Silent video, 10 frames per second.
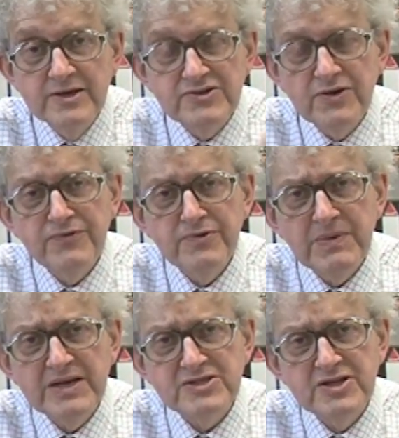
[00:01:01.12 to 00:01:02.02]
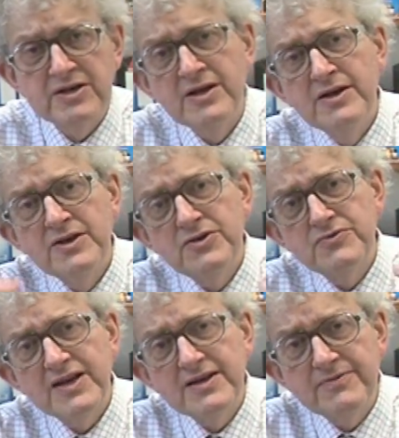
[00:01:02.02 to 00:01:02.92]
So if you imagine
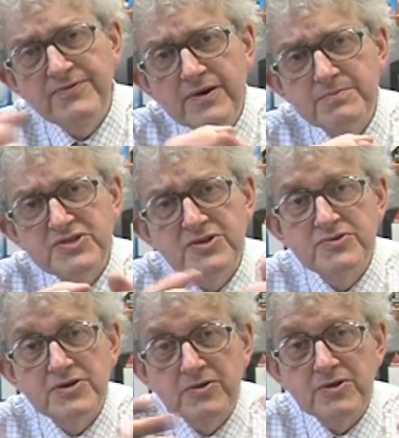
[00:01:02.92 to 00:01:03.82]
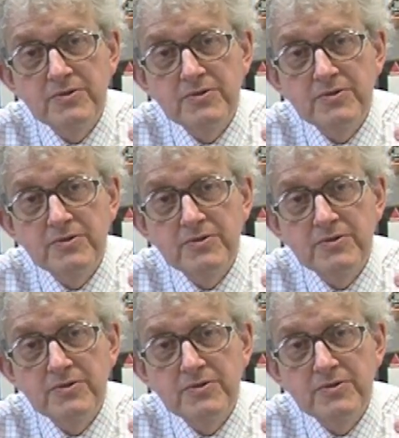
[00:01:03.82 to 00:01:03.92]
you take a pharmaceutical